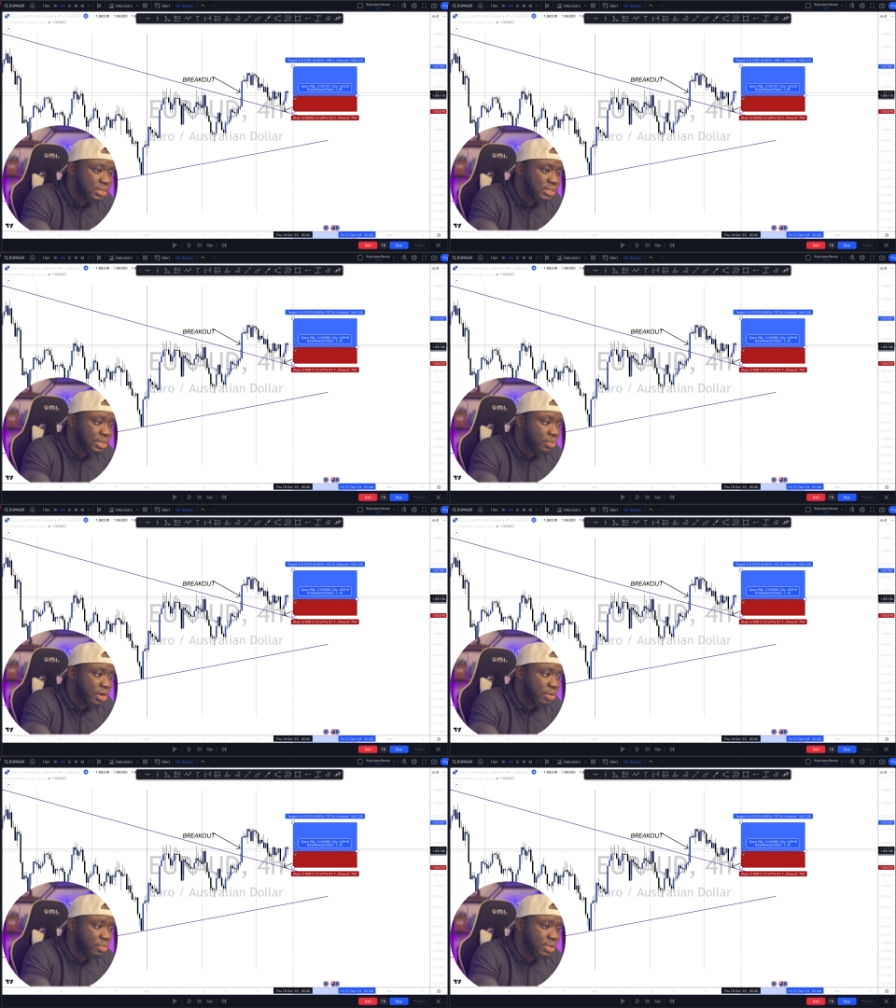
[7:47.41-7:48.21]

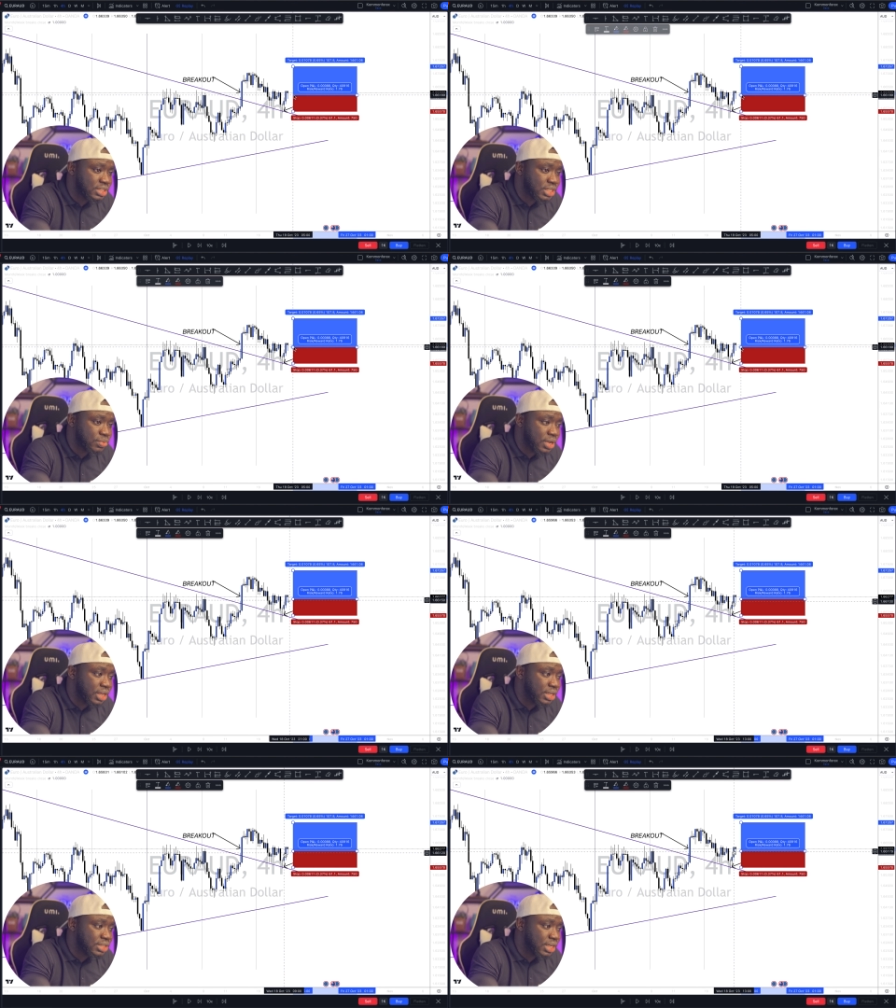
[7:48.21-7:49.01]
Somewhere around
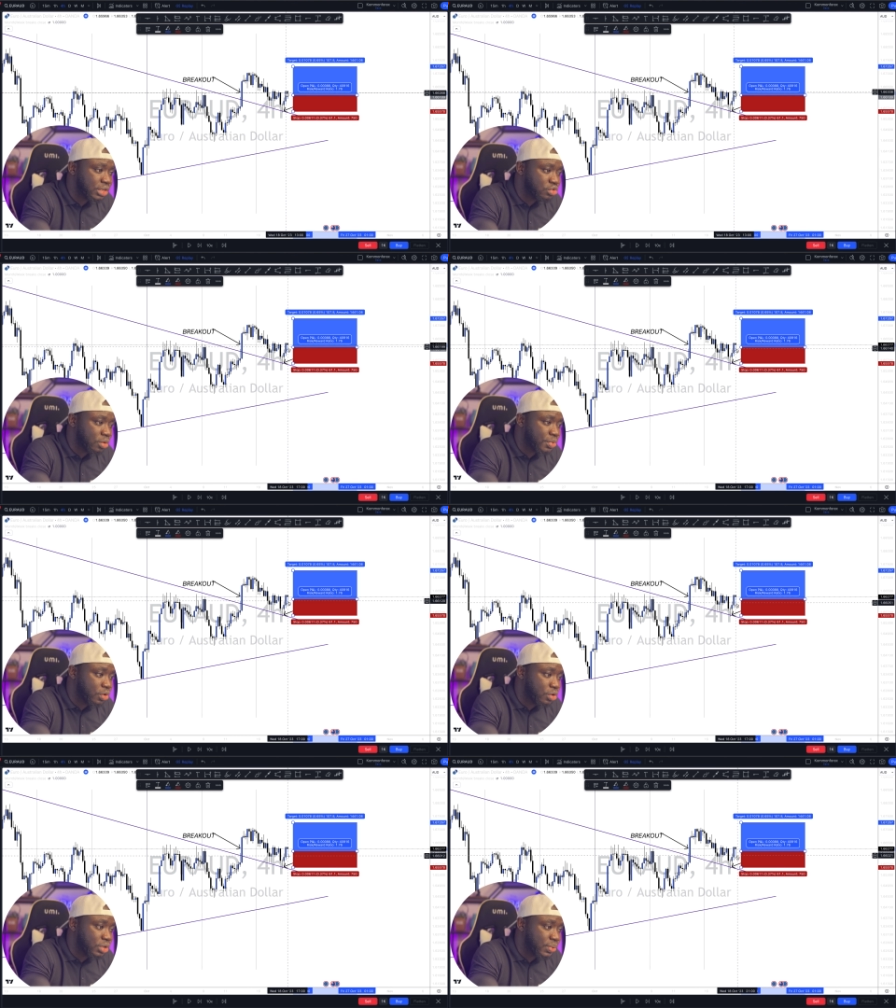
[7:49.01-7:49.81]
1618. It dropped
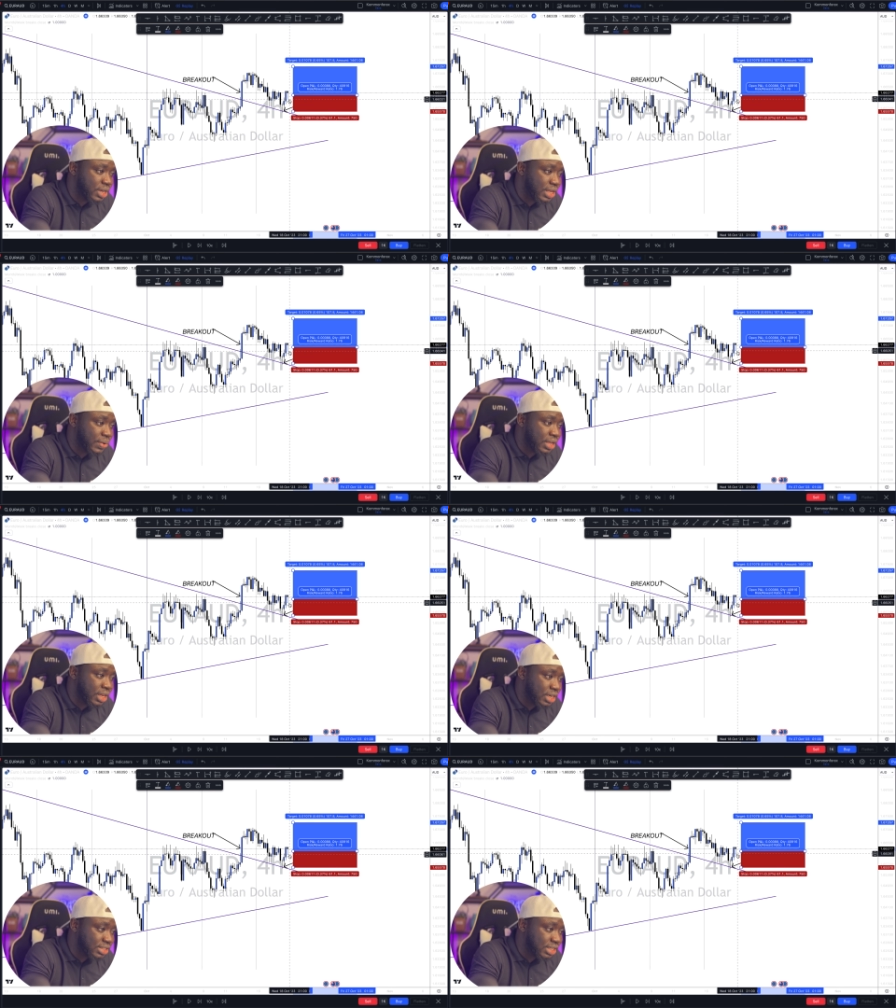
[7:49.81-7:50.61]
all the way down here,
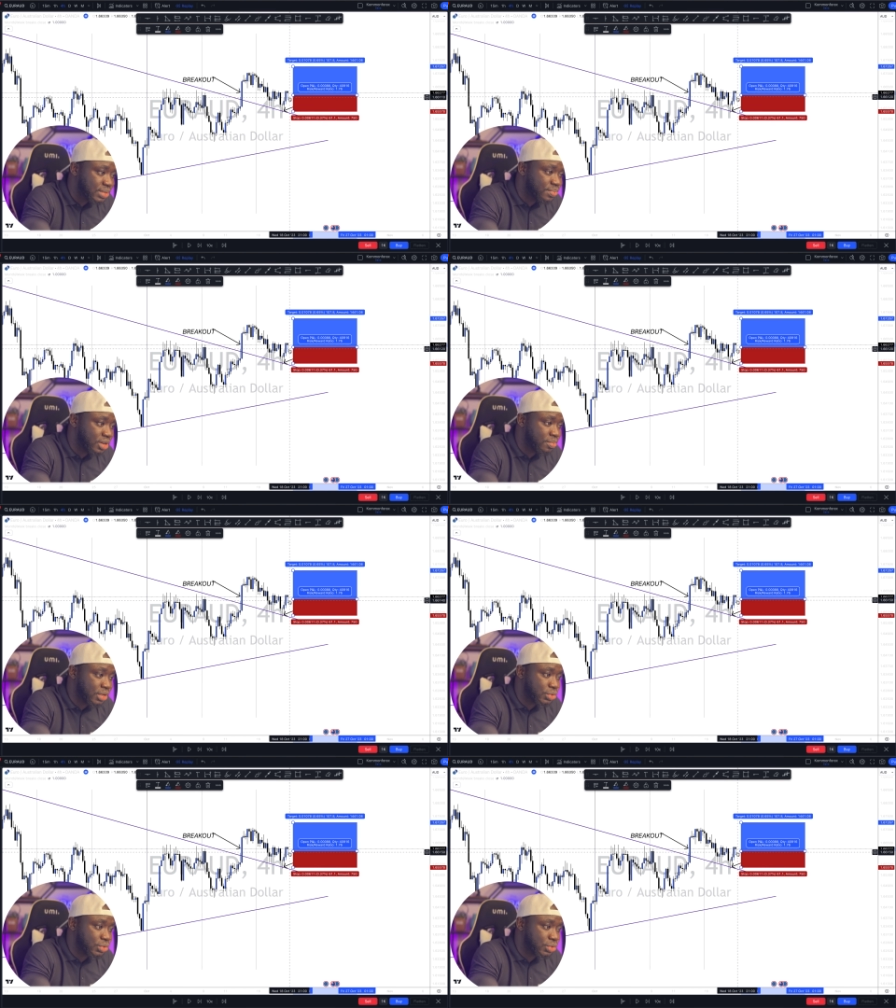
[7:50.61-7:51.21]
then it started pulling back.